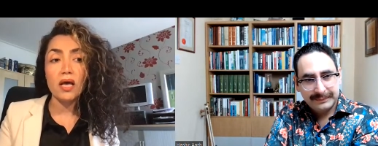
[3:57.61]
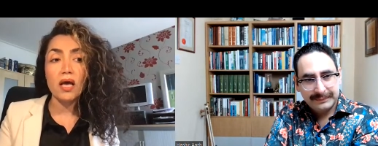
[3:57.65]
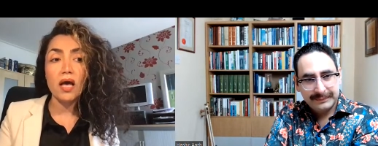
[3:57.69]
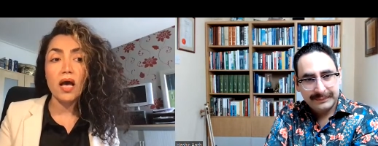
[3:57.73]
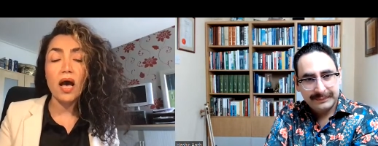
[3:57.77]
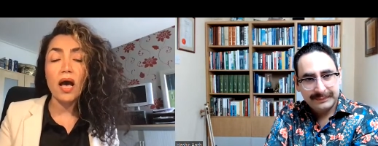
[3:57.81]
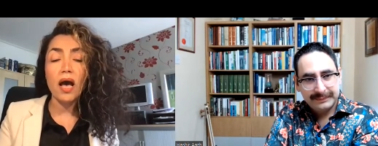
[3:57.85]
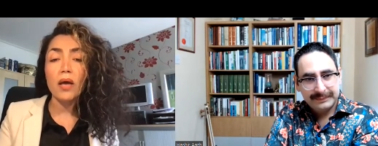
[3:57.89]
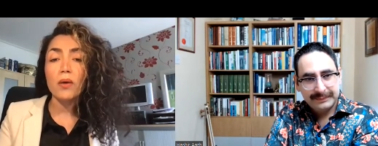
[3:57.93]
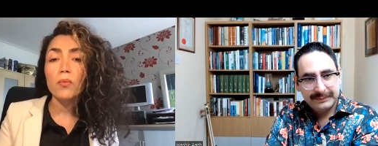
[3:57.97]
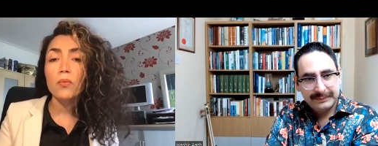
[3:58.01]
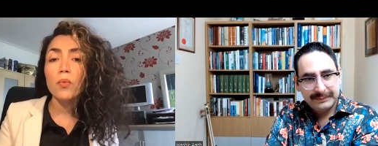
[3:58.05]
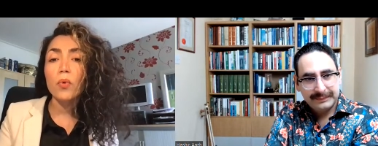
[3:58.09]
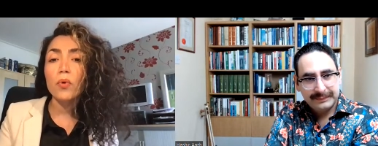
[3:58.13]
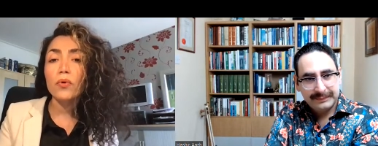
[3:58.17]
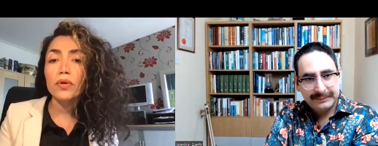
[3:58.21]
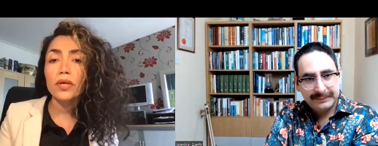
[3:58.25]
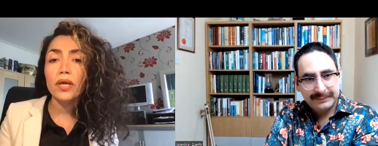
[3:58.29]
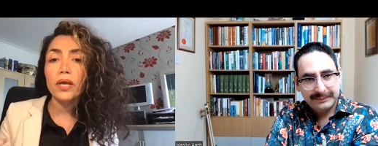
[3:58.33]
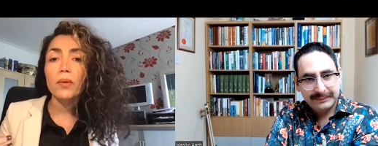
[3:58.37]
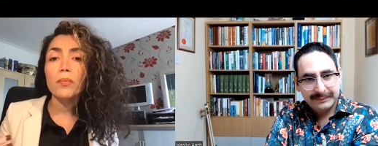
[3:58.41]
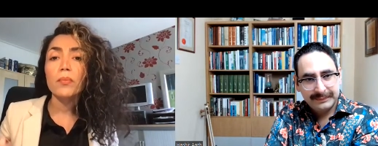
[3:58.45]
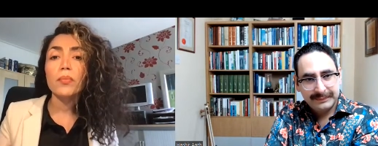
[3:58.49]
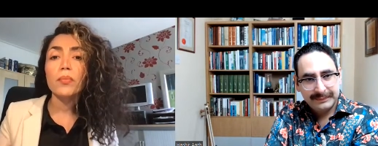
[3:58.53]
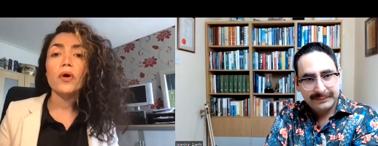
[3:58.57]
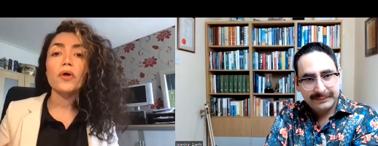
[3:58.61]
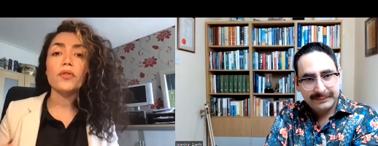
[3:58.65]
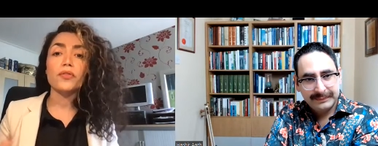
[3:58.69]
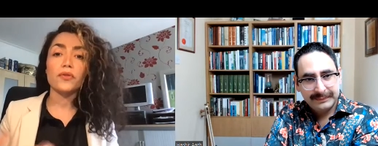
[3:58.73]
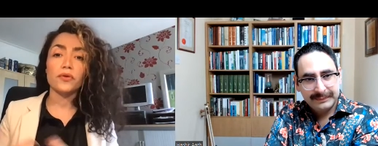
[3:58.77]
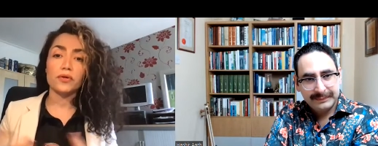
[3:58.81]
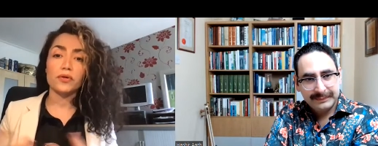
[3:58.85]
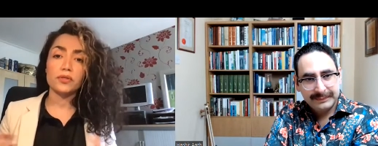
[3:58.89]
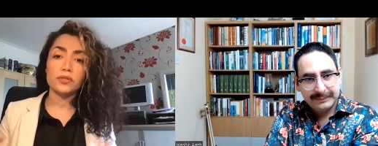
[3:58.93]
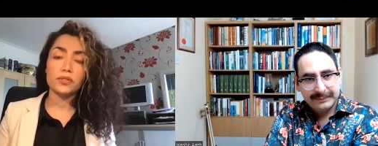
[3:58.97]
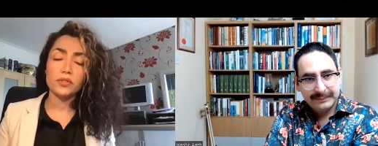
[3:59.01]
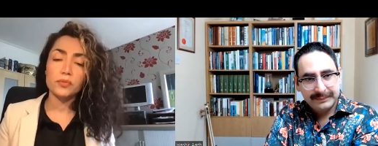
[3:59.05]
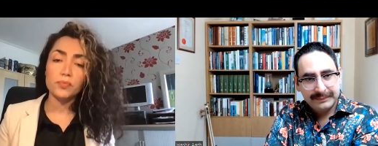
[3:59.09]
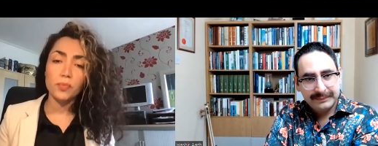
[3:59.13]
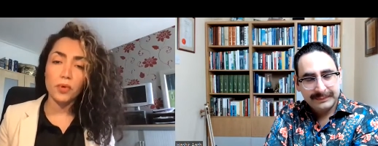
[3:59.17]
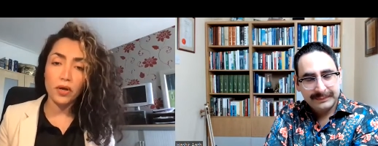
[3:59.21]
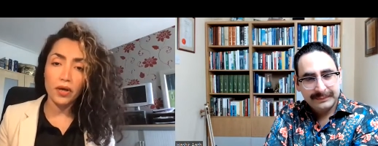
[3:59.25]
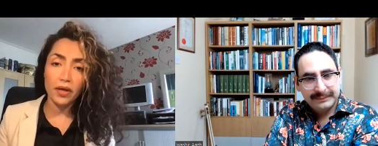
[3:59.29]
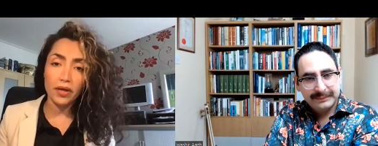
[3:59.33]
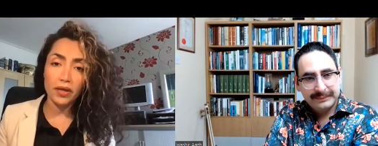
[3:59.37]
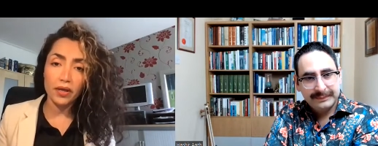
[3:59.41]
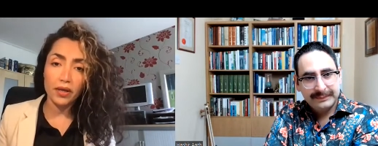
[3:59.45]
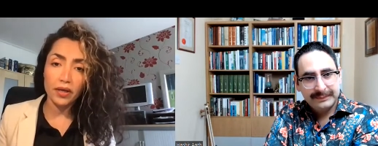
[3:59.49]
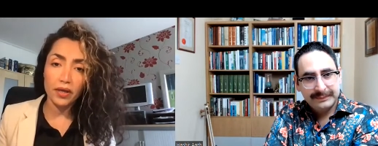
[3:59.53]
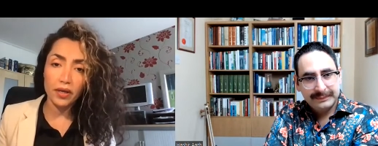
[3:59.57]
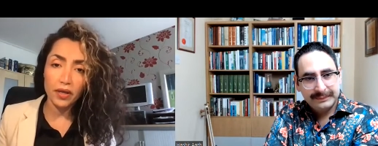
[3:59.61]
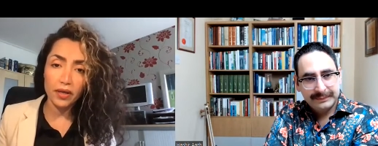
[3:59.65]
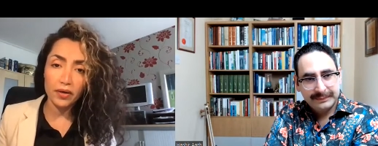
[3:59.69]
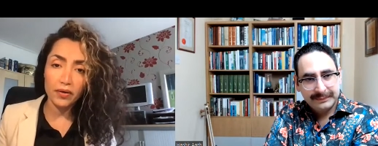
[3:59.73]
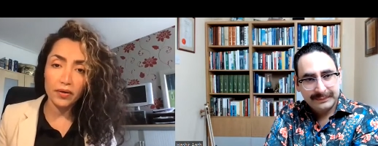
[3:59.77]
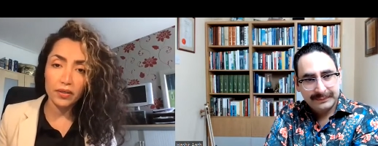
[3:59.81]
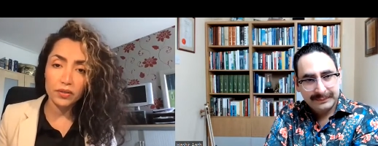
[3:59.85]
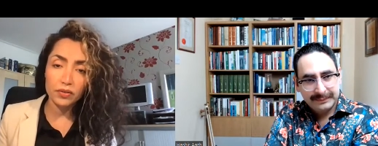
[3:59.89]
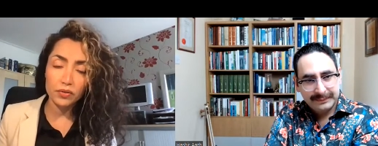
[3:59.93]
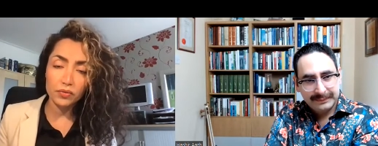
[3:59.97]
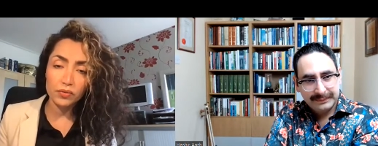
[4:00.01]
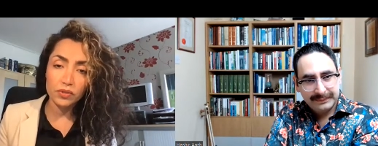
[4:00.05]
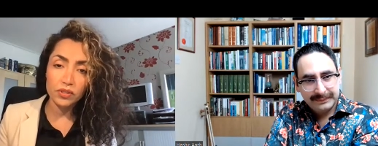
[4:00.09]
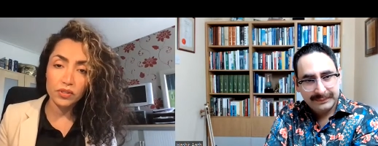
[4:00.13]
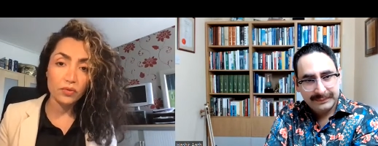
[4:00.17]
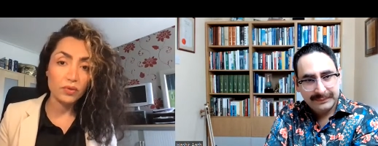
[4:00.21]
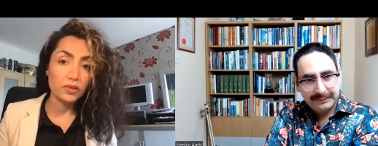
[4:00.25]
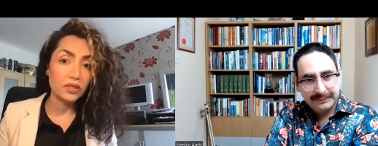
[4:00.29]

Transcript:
Speaker 1: I won't get bothered by hearing those or